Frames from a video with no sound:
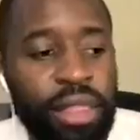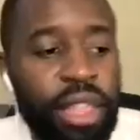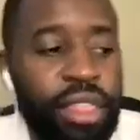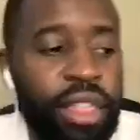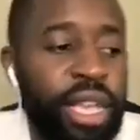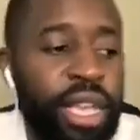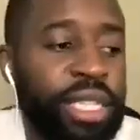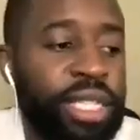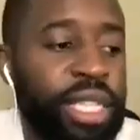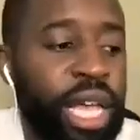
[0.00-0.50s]
the
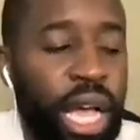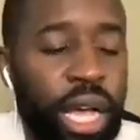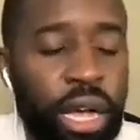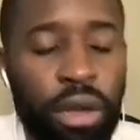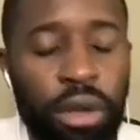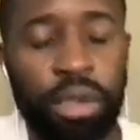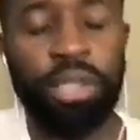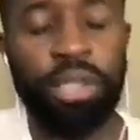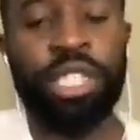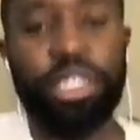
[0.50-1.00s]
thing is, the
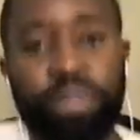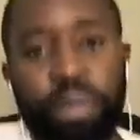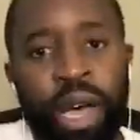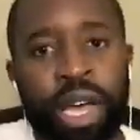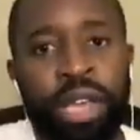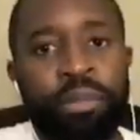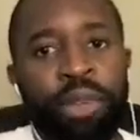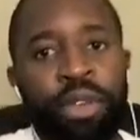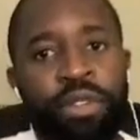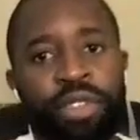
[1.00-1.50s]
unconscious
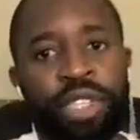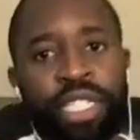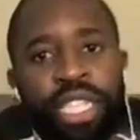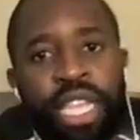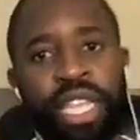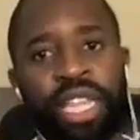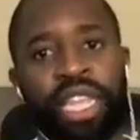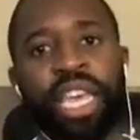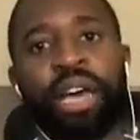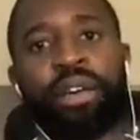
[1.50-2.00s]
mind moves at
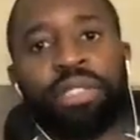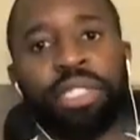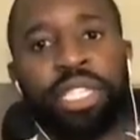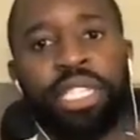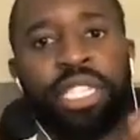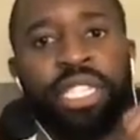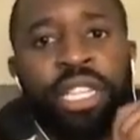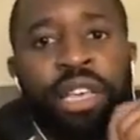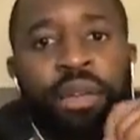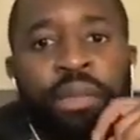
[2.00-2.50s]
10,000
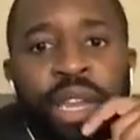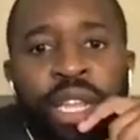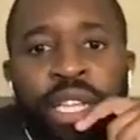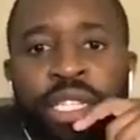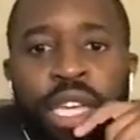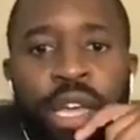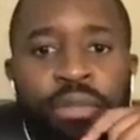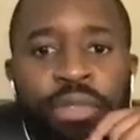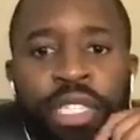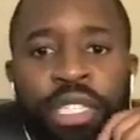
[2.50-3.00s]
to 10 million
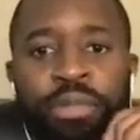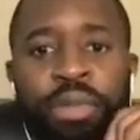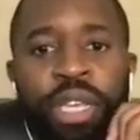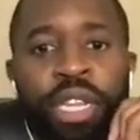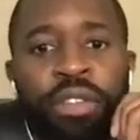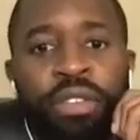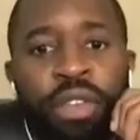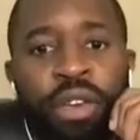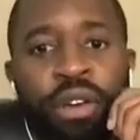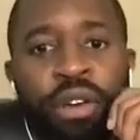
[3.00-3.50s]
times the speed
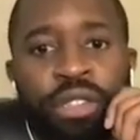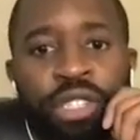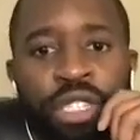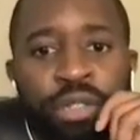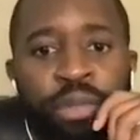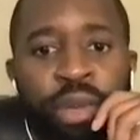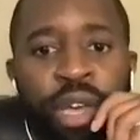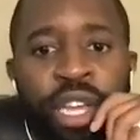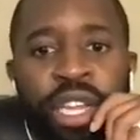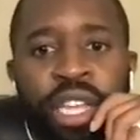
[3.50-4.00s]
of the conscious
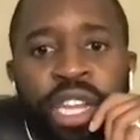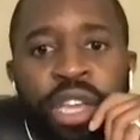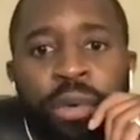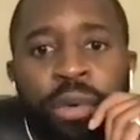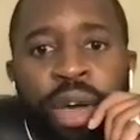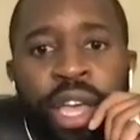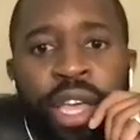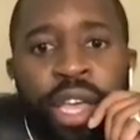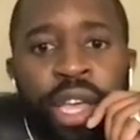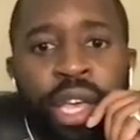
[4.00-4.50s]
mind
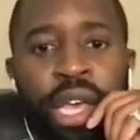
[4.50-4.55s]
anyway